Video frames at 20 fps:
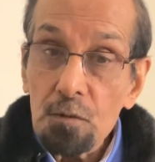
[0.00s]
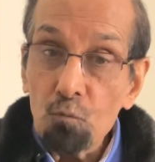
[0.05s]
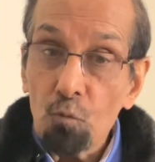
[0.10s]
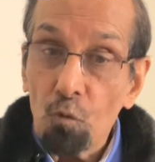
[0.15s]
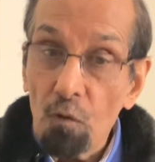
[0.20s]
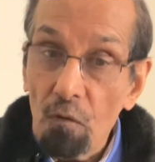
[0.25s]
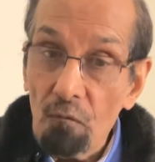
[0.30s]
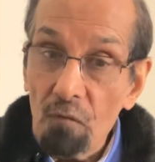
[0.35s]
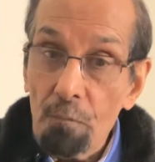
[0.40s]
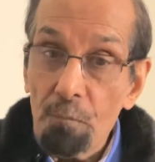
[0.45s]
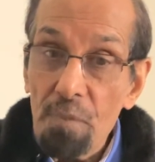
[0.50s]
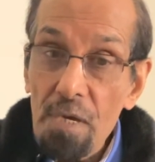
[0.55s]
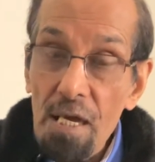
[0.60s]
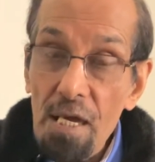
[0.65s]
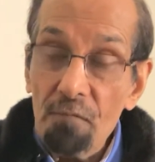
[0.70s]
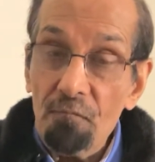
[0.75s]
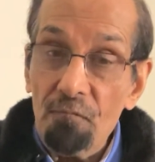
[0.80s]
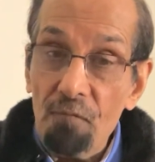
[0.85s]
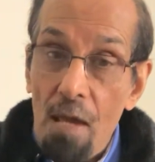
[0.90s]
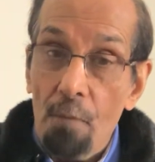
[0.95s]
We will be
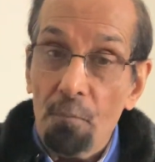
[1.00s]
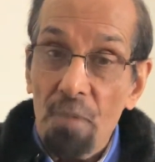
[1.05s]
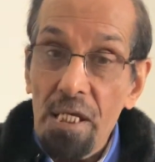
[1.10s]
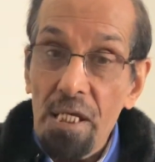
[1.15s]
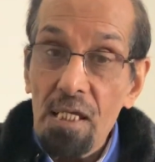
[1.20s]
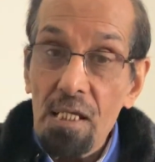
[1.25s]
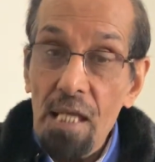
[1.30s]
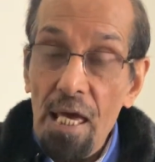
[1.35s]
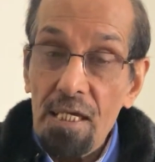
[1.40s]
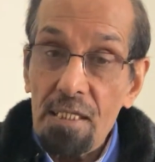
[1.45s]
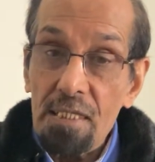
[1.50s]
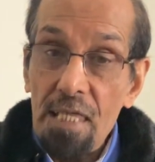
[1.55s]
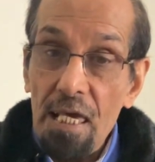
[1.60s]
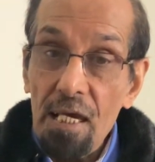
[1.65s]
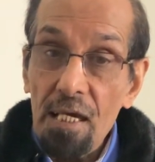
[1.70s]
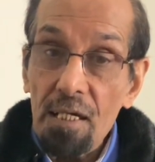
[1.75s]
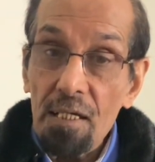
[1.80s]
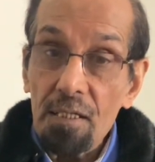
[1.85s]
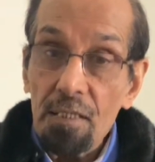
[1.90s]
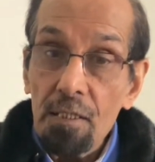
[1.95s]
a family-like
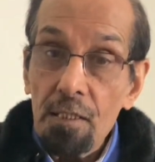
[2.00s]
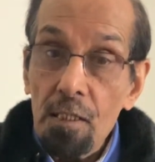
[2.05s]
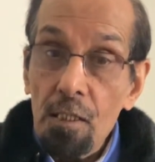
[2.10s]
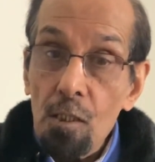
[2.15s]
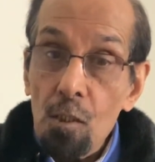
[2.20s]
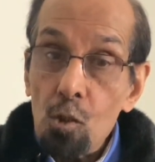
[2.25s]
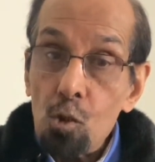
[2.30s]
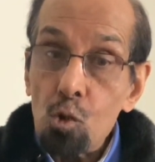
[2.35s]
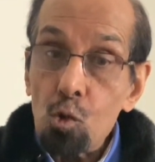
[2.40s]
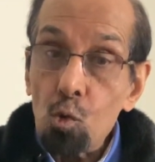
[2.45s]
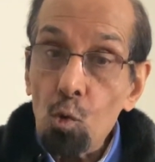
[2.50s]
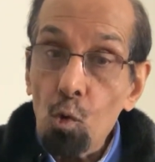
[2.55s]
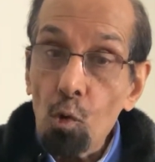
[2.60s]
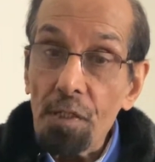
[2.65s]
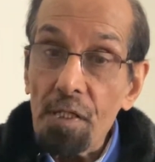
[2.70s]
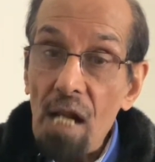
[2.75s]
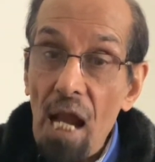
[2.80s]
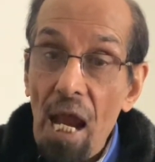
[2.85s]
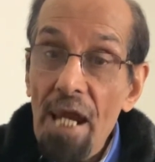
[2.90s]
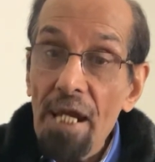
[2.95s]
thing. So
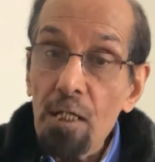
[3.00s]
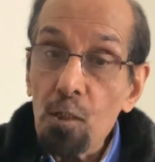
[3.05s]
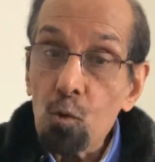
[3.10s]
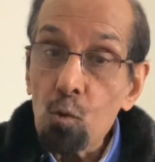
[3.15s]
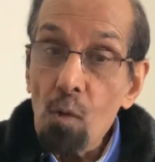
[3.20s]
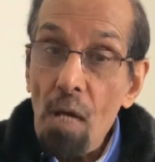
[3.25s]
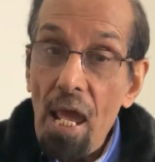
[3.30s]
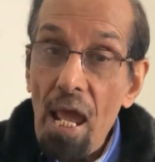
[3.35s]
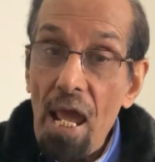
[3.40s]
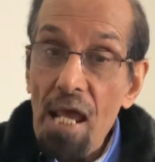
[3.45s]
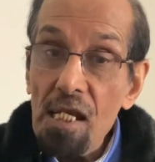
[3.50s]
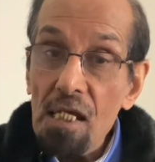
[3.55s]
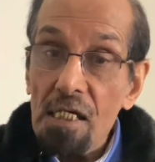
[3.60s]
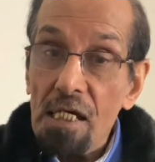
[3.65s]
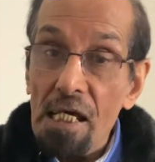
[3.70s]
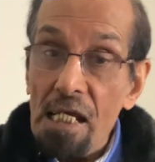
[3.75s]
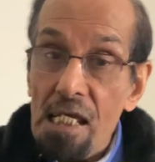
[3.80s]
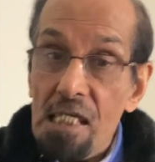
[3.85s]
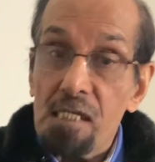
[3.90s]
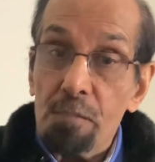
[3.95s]
try to
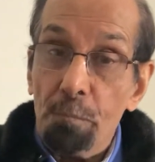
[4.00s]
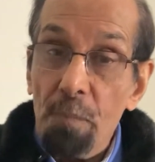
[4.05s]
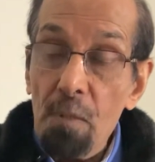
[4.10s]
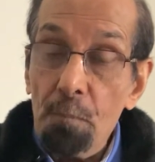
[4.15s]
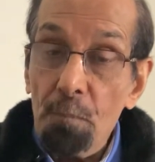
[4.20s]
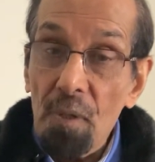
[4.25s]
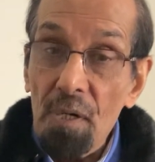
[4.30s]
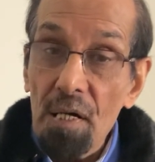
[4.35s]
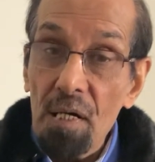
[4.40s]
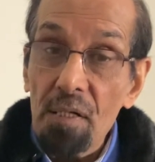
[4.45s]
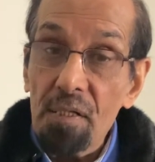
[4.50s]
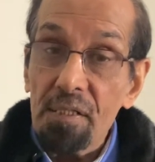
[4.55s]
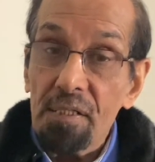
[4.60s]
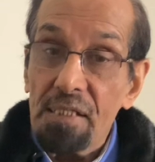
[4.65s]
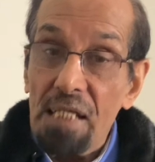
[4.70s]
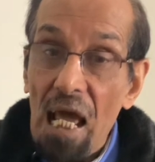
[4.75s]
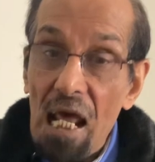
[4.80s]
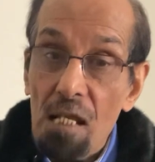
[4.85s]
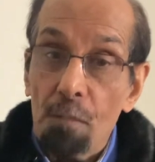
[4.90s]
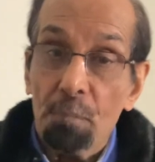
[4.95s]
encourage people,
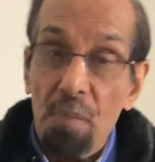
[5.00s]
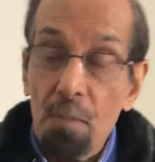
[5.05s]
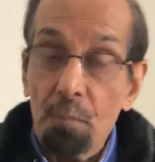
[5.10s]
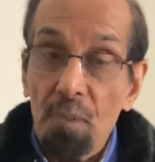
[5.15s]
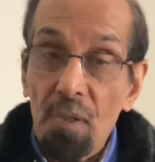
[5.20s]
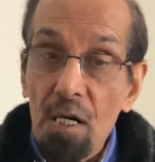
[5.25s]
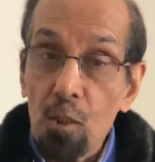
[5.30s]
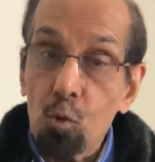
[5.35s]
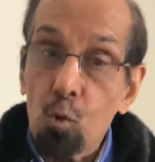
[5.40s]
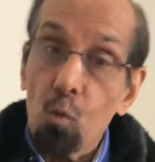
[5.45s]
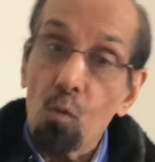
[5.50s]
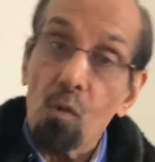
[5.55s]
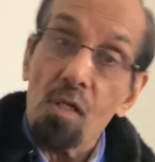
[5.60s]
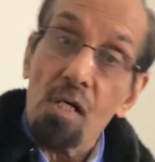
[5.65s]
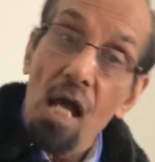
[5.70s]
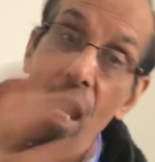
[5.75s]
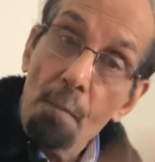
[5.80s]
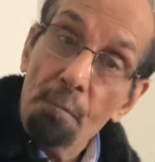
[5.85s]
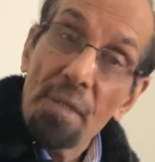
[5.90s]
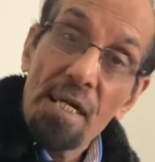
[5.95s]
tell people to
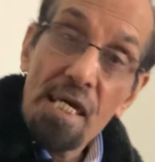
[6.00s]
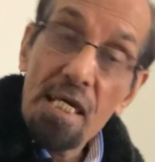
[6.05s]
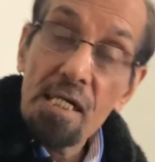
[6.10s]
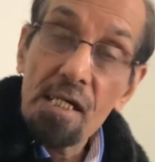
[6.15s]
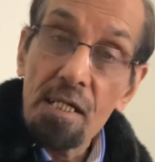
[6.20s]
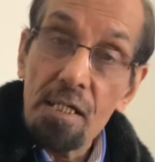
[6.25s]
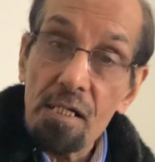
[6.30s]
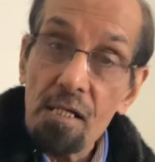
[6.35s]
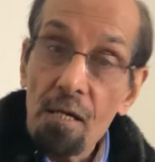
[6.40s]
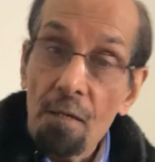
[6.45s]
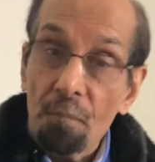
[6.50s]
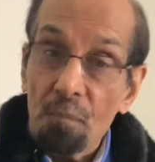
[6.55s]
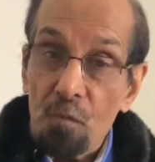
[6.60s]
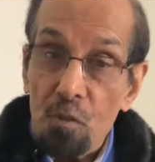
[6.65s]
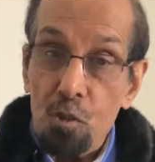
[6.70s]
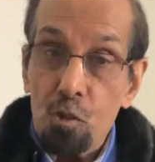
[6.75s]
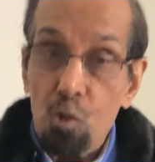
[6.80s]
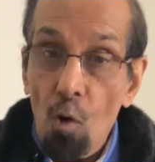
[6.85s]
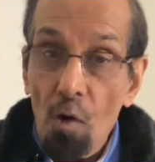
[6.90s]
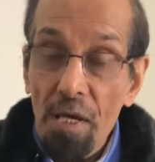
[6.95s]
come here,
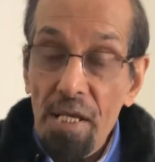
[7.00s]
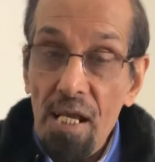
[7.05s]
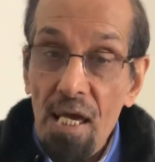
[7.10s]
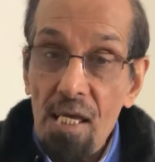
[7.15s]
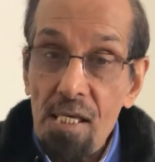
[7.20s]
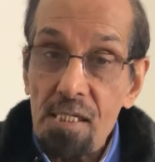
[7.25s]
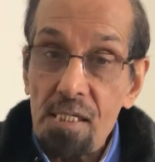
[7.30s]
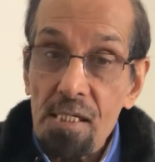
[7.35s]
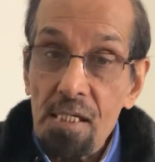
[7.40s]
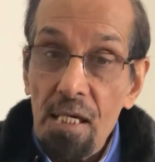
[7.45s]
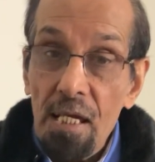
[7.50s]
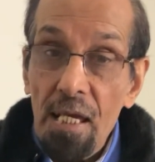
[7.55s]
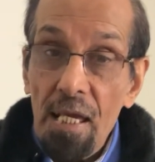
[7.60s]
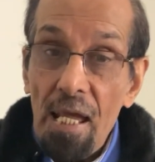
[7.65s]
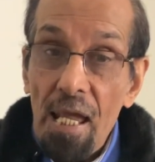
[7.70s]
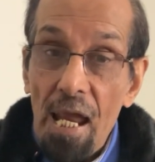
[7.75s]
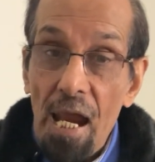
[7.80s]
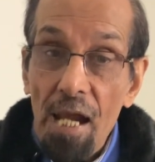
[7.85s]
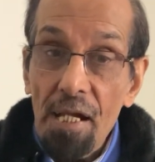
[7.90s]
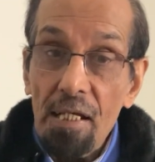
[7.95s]
join us.
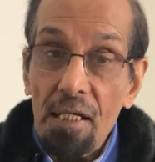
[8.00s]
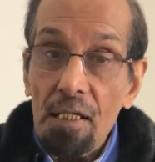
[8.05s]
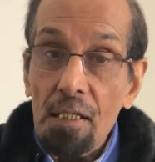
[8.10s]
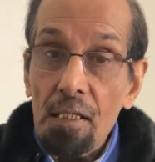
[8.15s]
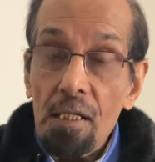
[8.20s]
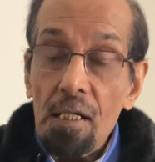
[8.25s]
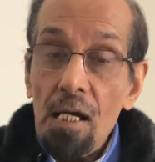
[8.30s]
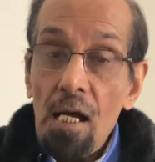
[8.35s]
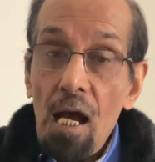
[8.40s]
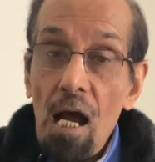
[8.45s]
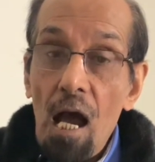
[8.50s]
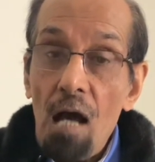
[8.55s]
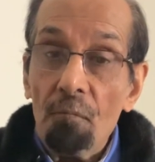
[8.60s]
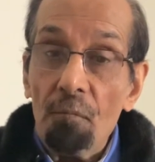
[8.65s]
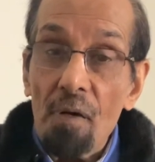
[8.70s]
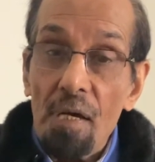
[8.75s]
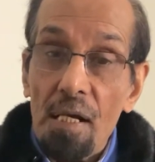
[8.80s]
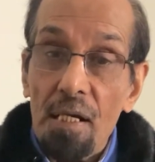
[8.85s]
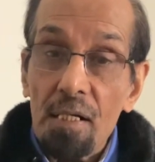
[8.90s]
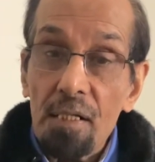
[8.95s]
And
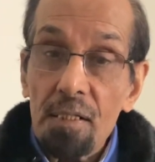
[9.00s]
our